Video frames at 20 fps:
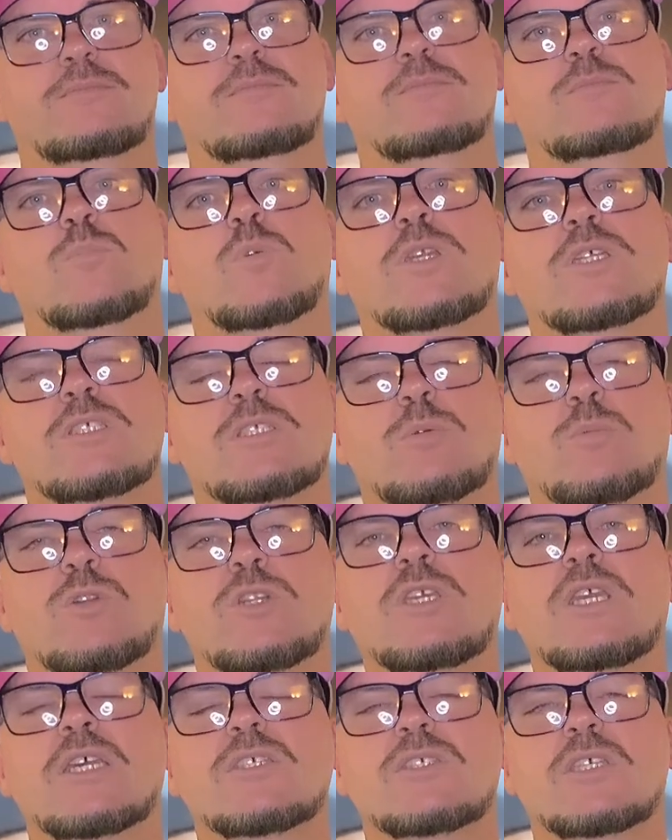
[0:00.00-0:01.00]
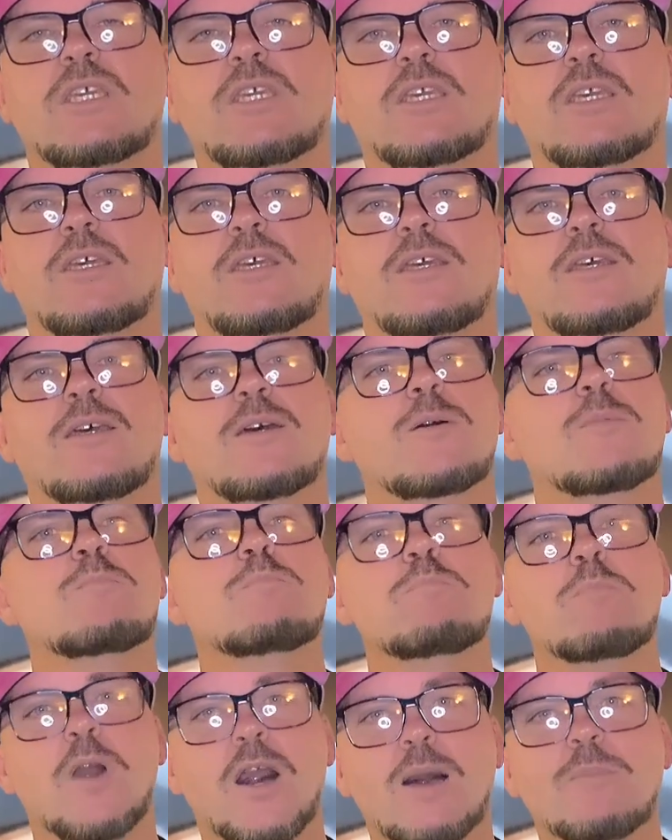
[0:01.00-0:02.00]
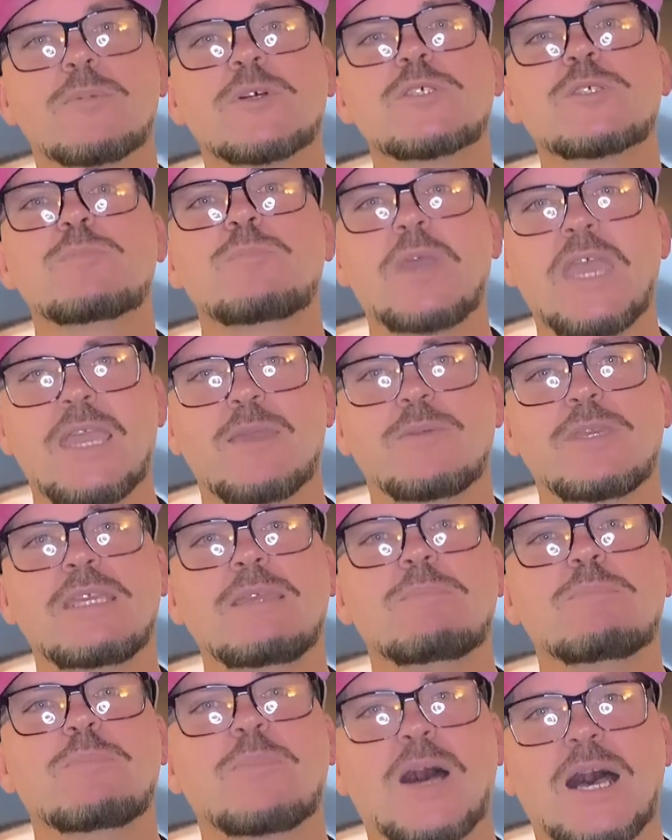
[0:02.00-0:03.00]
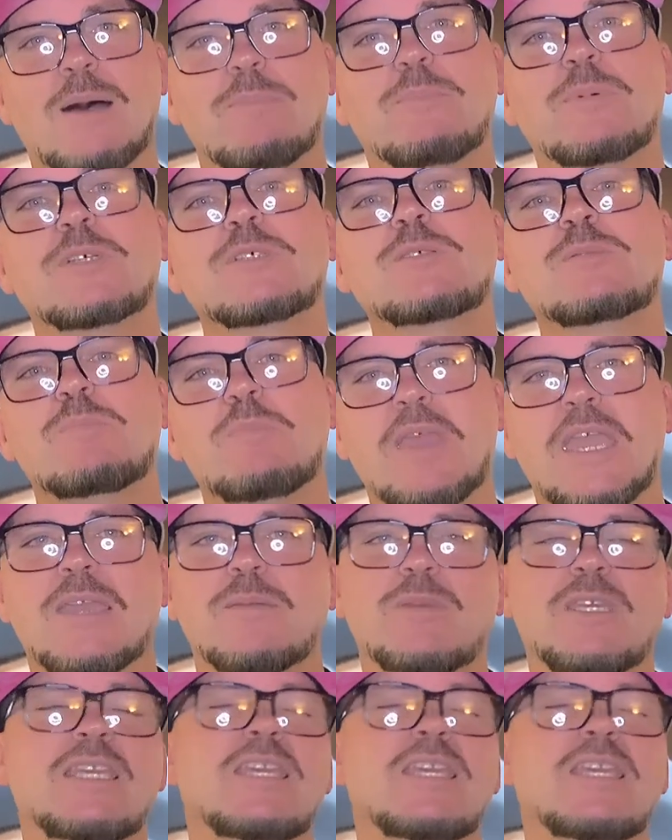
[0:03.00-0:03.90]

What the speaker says: What is it? What do you guys think? Mama's Baby, Papa's Maybe.